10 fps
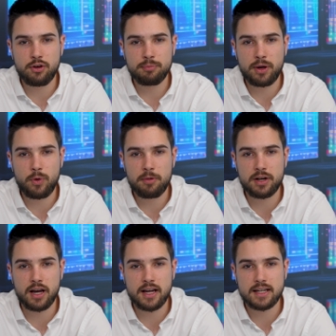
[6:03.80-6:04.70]
on my
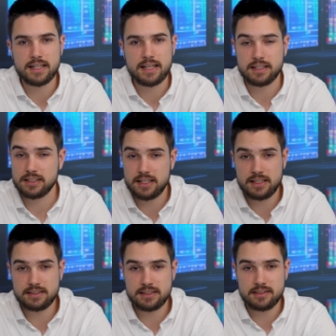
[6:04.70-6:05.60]
webinar.
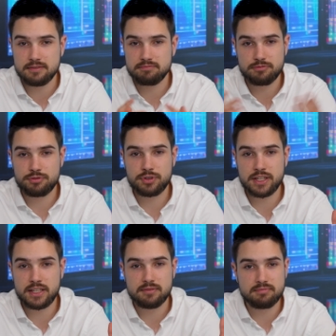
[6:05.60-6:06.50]
Easy,
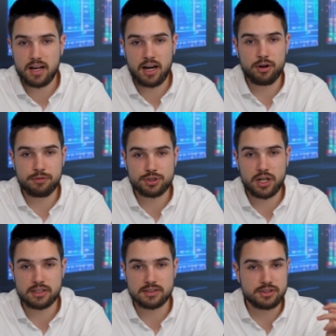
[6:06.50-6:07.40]
free, out of
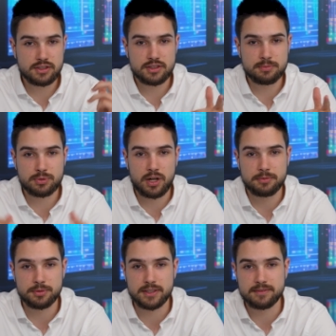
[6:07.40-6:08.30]
charges. Just subscribe
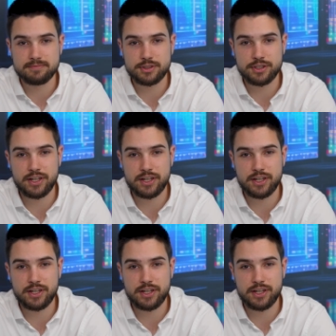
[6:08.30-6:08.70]
to it. See you